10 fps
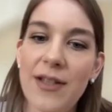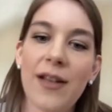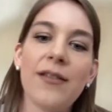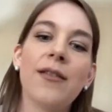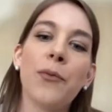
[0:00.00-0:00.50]

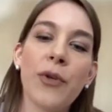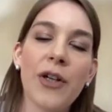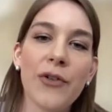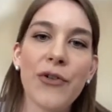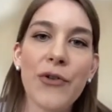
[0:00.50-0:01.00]
that we
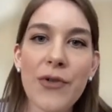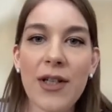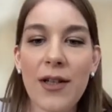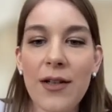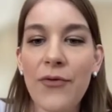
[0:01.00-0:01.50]
are
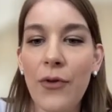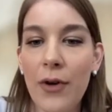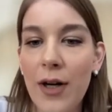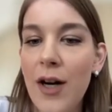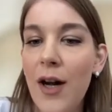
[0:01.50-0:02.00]
using
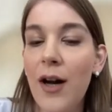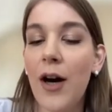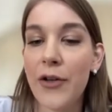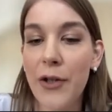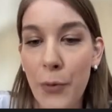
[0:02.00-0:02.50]
for
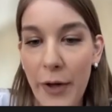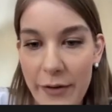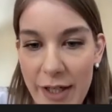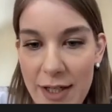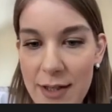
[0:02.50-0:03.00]
our
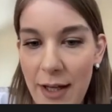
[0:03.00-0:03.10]
queries,